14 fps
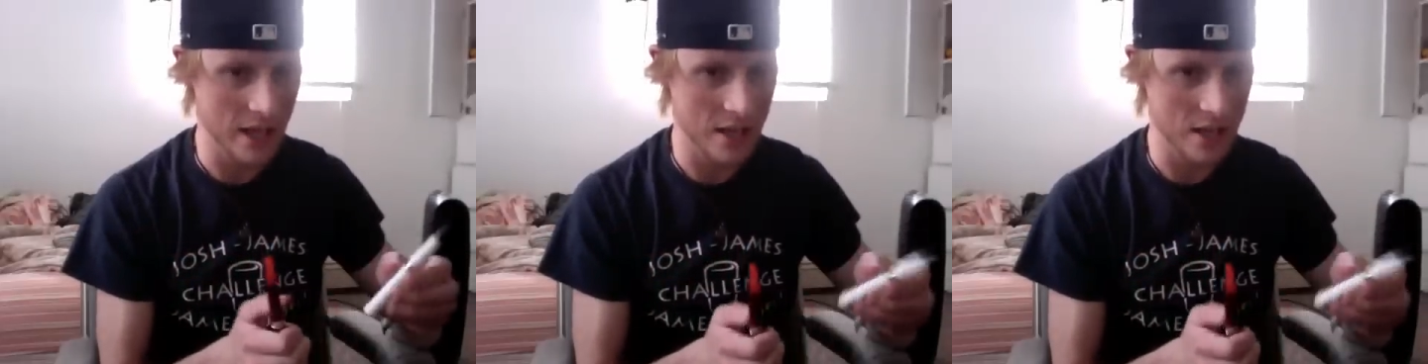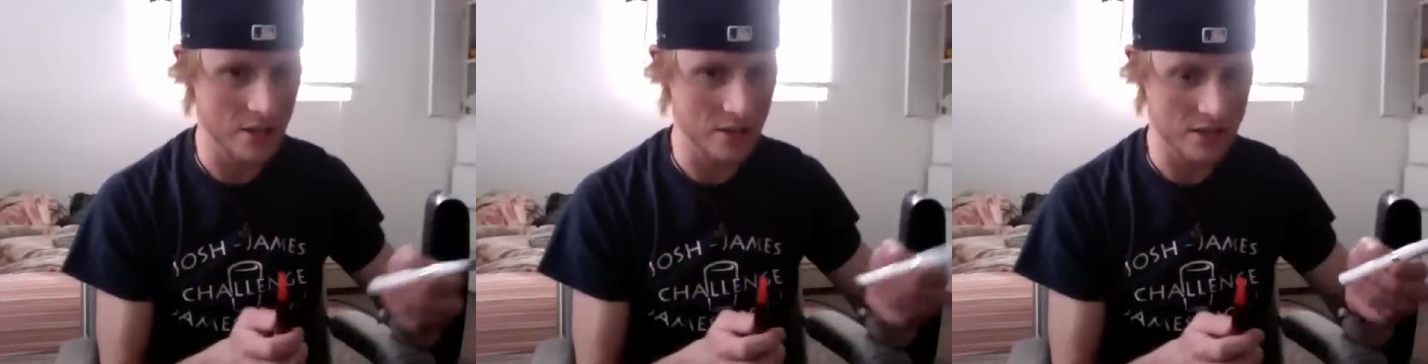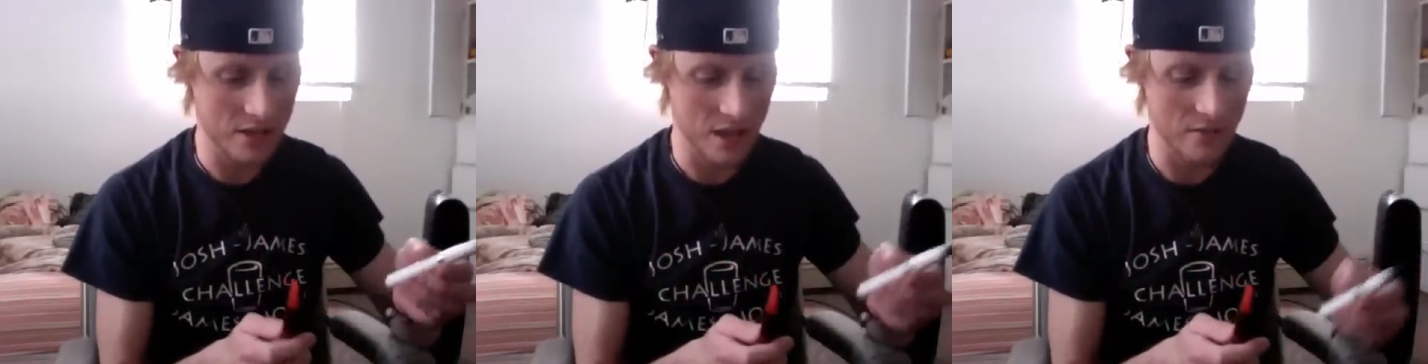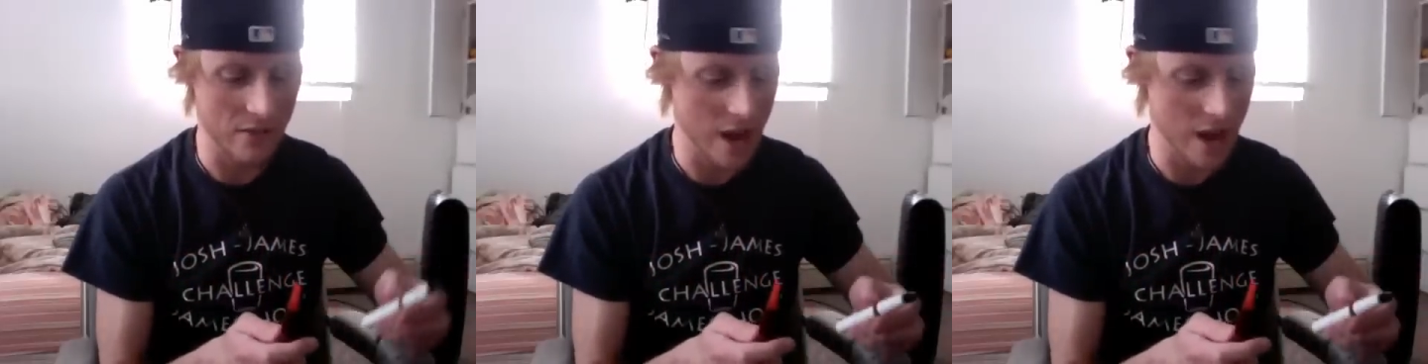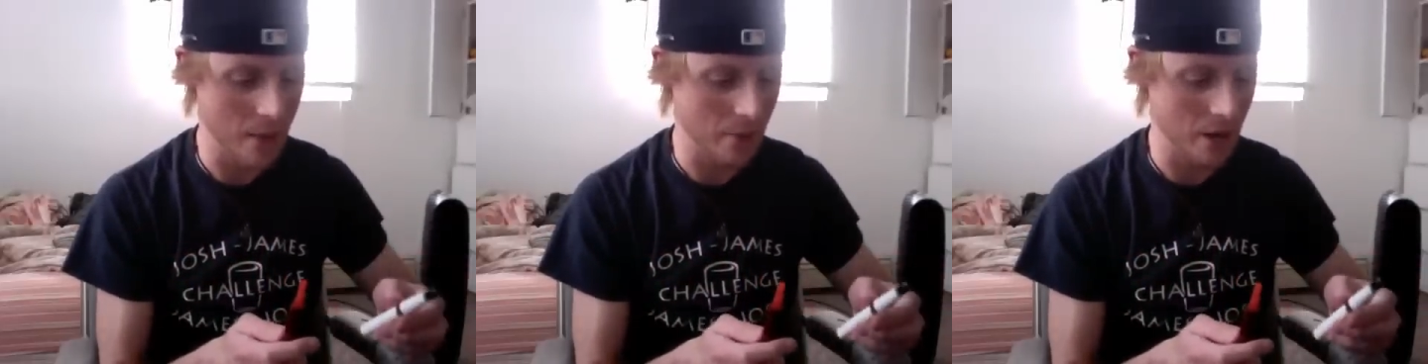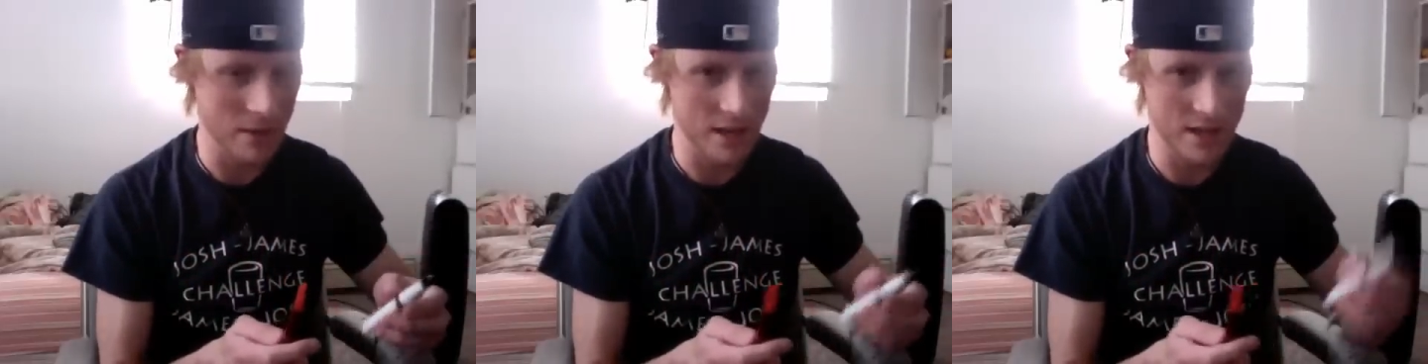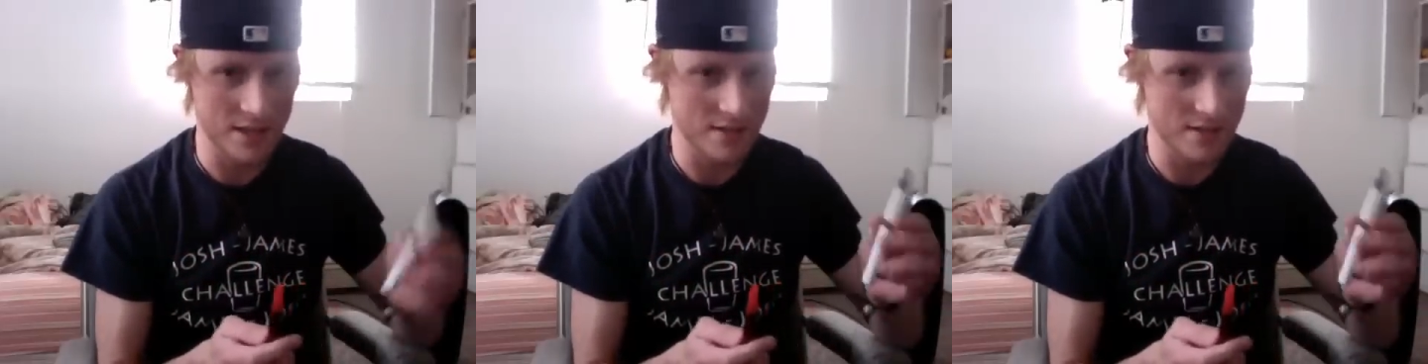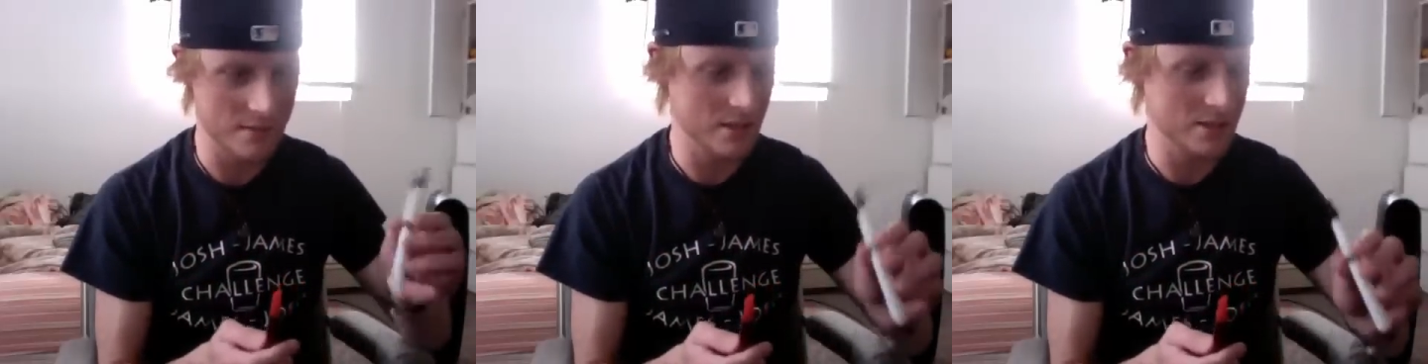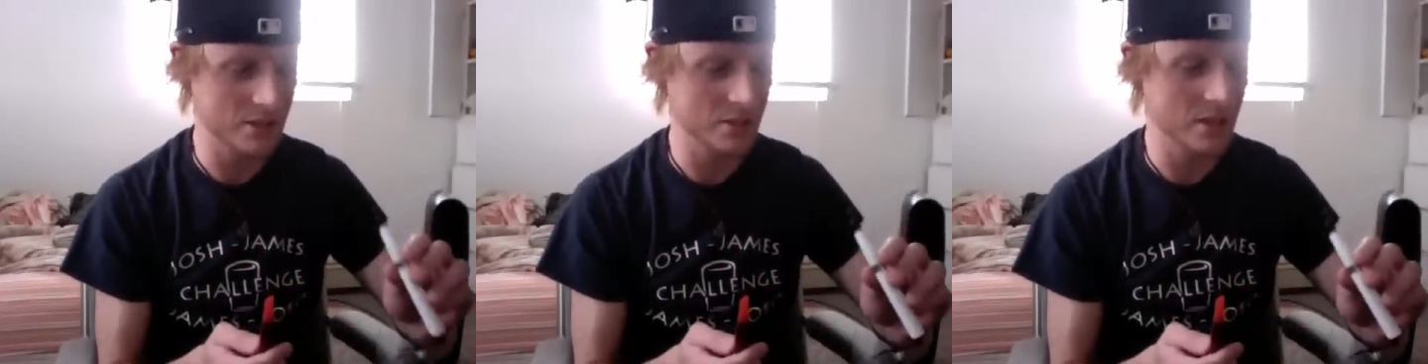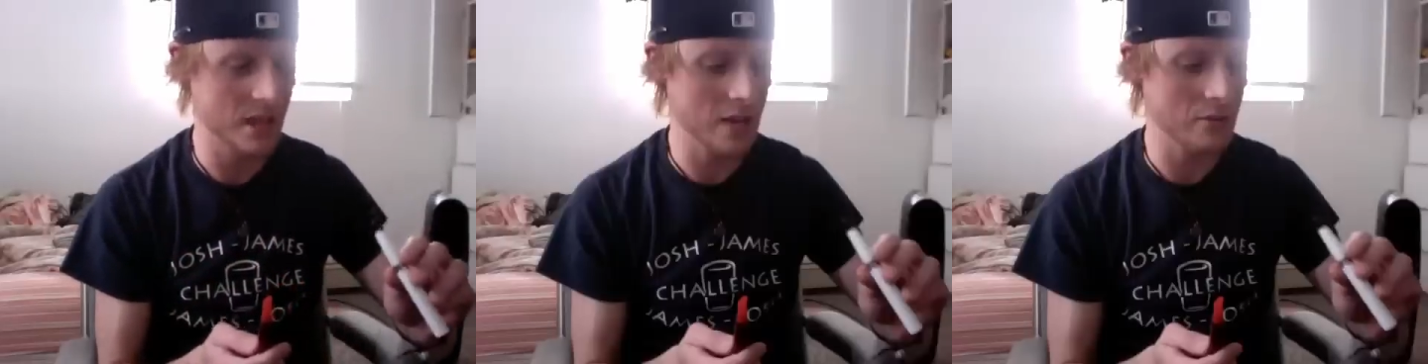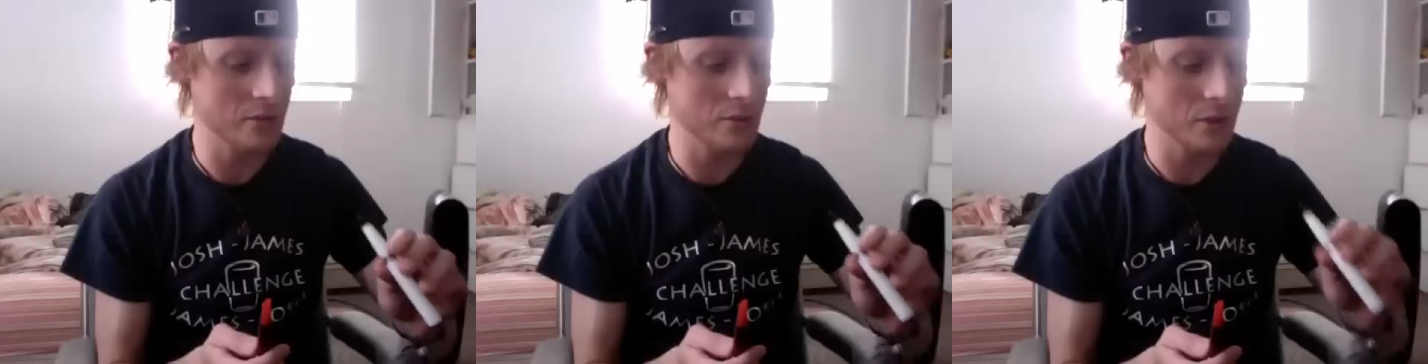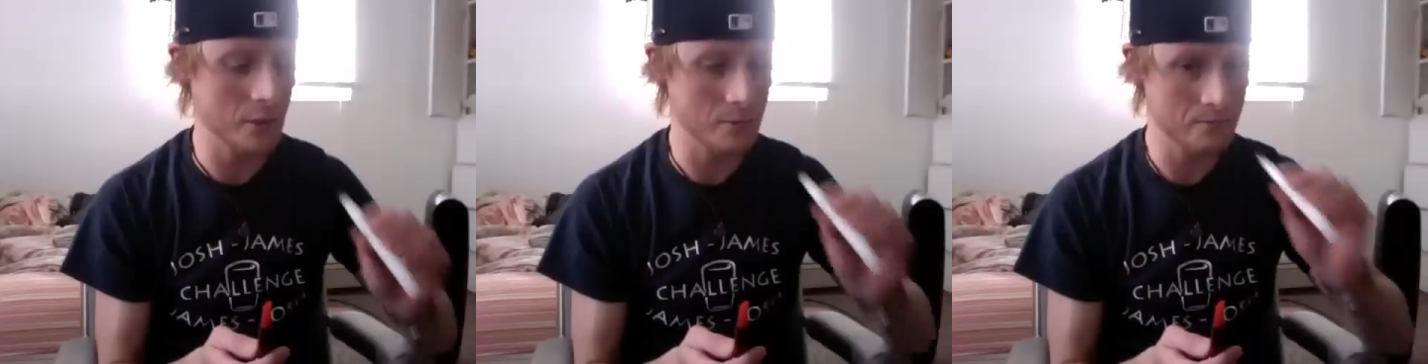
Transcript: and you saw the vapor. I mean, it's. I'll show you again real quick.